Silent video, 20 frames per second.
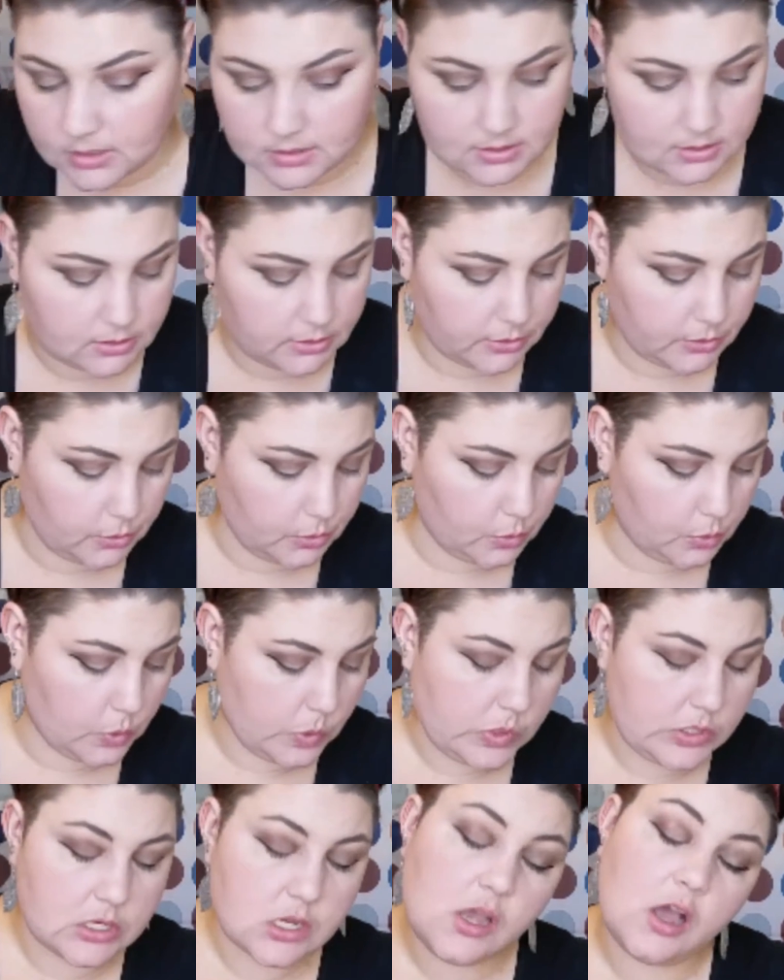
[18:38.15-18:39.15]

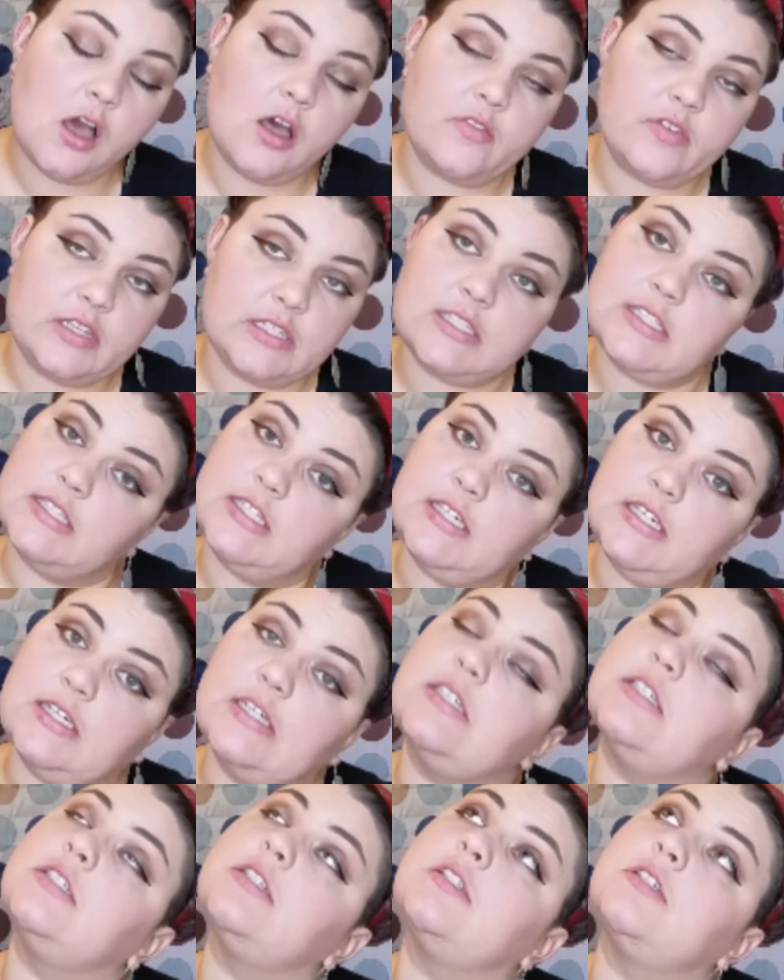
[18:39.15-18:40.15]
So
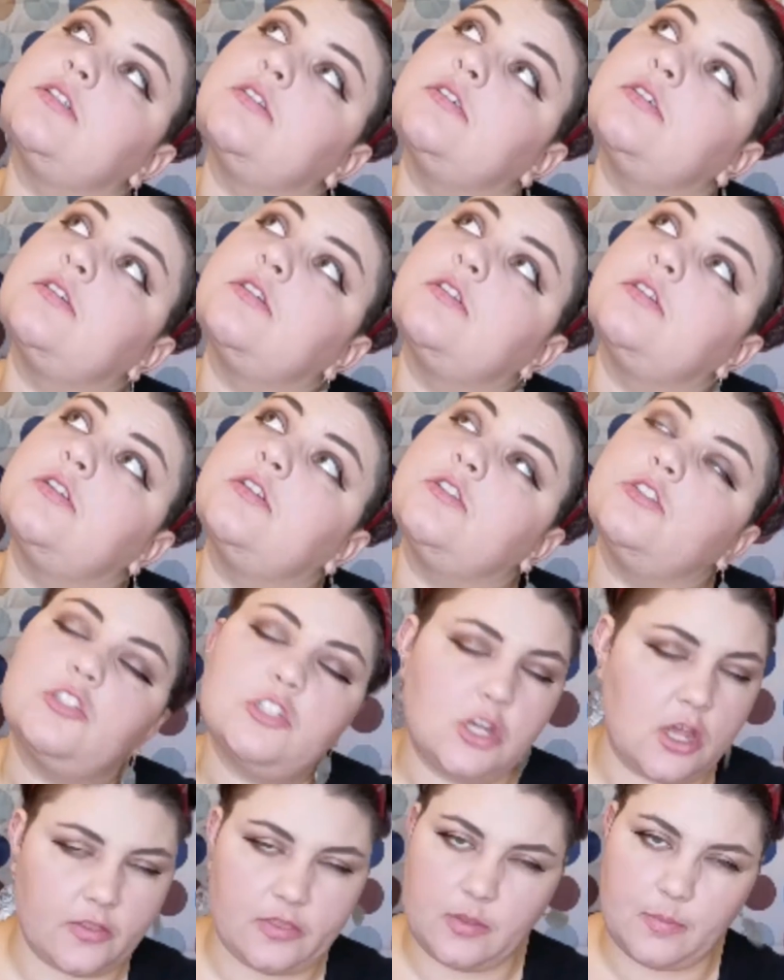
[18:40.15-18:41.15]
obviously
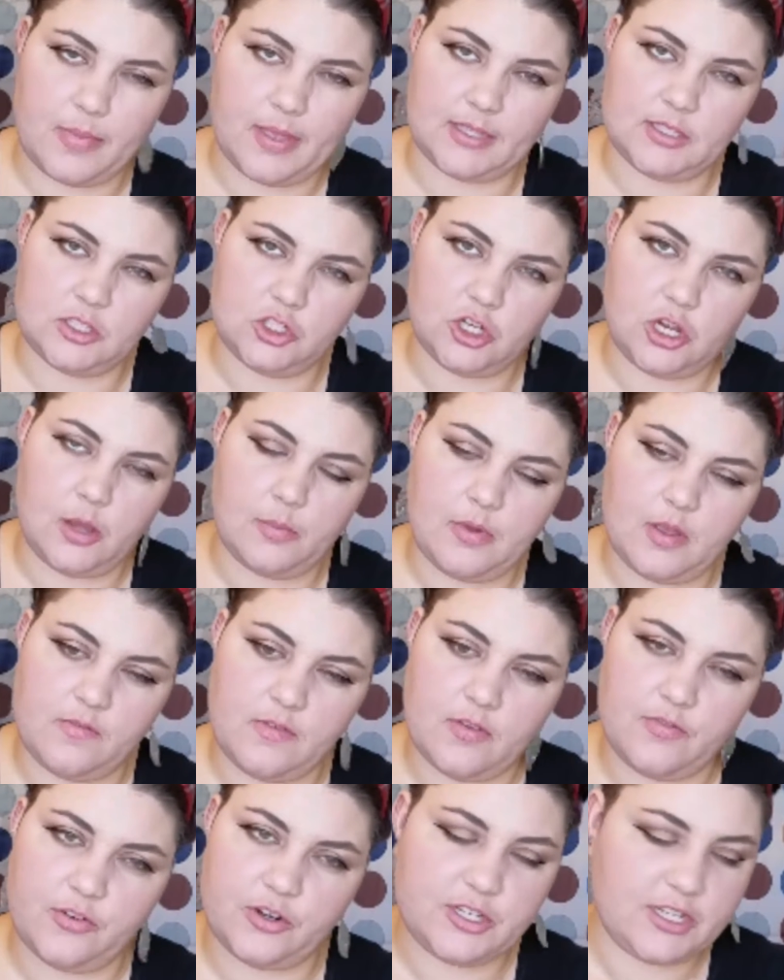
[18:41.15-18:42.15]
not the best job
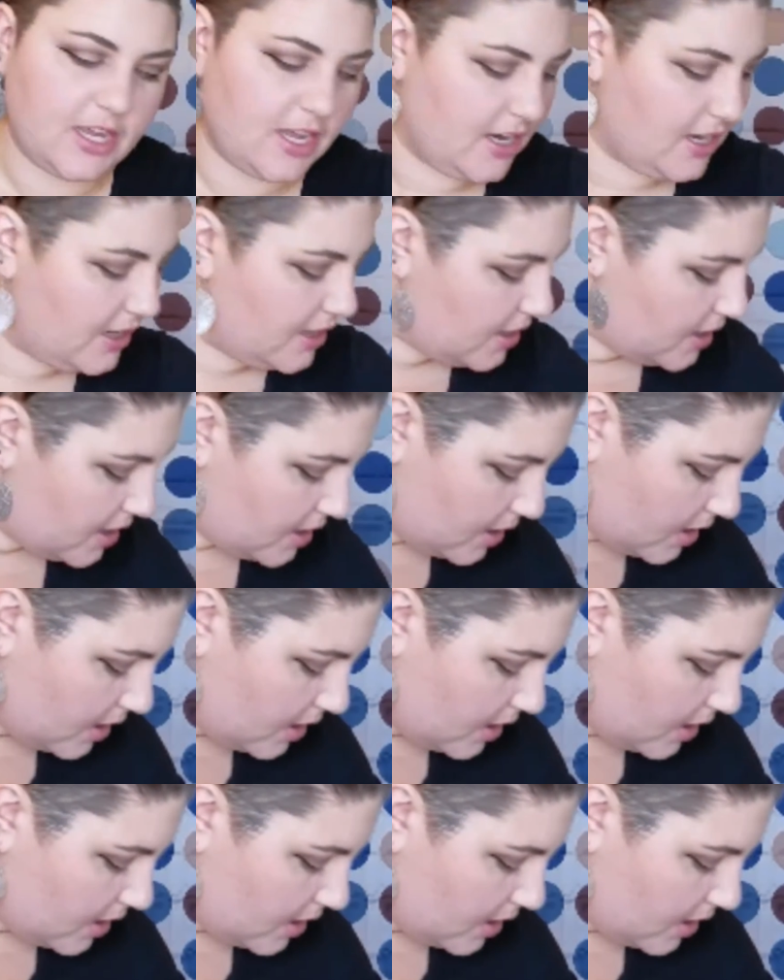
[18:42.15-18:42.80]
I've ever done.